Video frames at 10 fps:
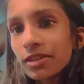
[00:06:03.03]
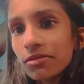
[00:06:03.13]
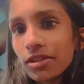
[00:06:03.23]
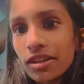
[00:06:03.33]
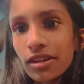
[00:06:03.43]

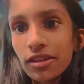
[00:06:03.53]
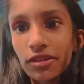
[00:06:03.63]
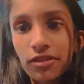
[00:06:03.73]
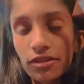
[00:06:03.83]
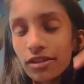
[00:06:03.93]

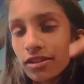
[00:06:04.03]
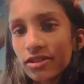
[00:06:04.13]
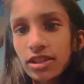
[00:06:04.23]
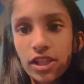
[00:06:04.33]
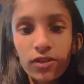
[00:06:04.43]
online
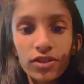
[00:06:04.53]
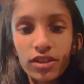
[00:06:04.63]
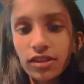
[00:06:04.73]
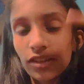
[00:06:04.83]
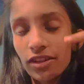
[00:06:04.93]
contra, that's
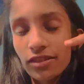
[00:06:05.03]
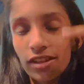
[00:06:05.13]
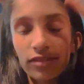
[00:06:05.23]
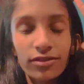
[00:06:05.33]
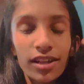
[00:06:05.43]

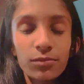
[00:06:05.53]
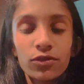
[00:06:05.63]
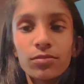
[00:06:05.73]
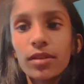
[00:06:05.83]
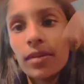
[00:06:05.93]
a wrap.
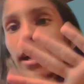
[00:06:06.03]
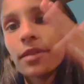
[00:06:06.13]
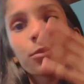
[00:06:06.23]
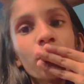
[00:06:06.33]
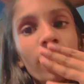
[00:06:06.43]
Bye
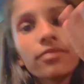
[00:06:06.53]
bye.